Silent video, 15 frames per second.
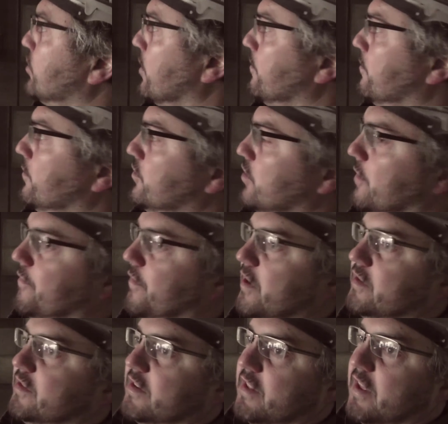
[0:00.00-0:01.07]
shop
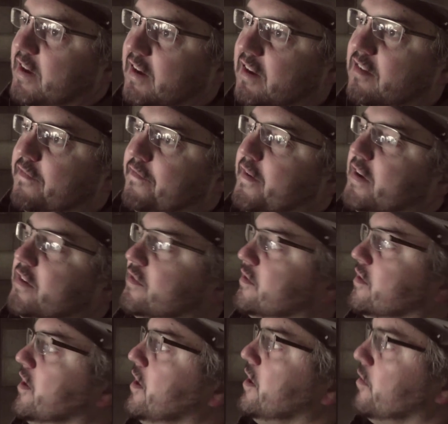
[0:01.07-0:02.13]
fronts and the interface
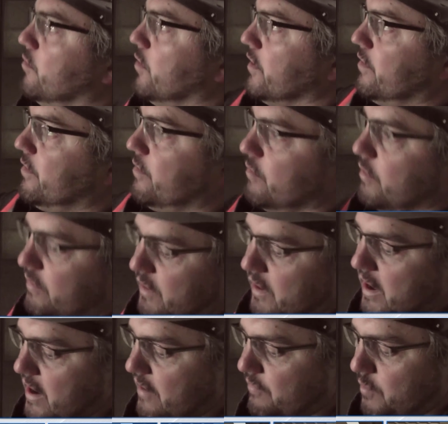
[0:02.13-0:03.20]
with the
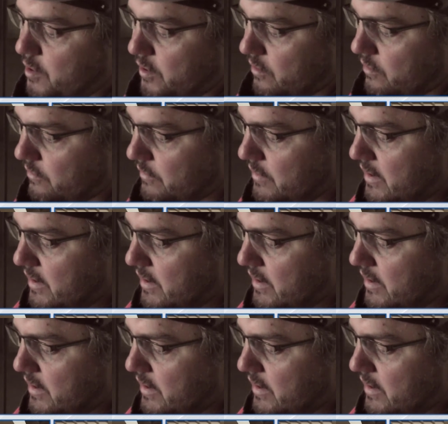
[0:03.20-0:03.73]
live model.